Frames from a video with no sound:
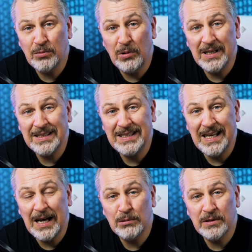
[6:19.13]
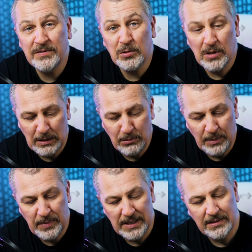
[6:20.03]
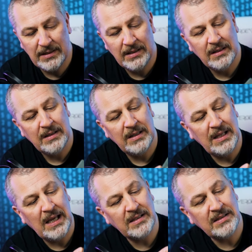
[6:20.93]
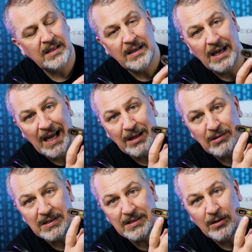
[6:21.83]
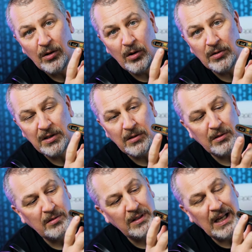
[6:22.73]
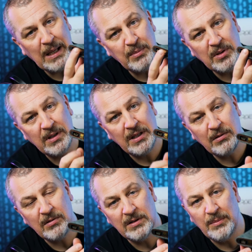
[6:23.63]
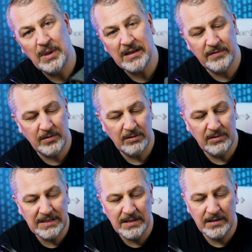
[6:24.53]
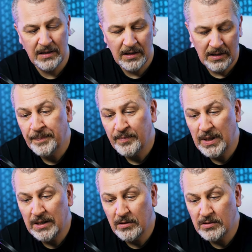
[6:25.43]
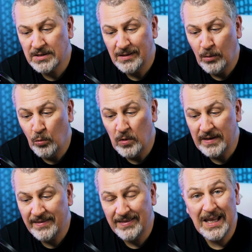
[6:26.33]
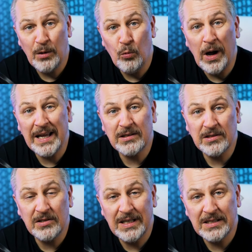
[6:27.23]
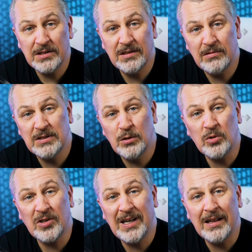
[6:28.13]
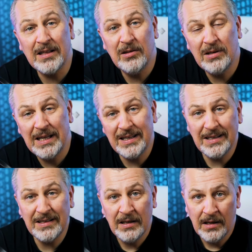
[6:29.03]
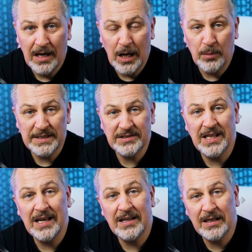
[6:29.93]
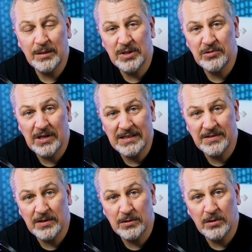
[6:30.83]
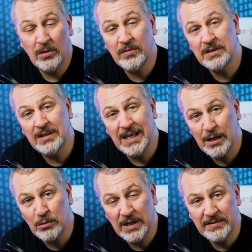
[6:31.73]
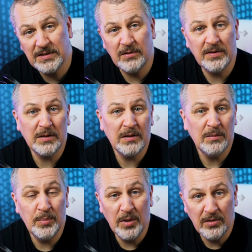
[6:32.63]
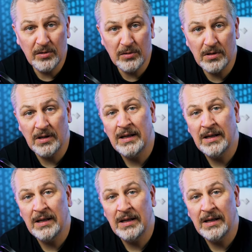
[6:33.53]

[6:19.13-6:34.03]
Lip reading: quality out of your equipment. It has the high-res audio label here on the back for a reason, because with the wired connection, there is no more calculating how much data can be transferred over the airwaves, over Bluetooth.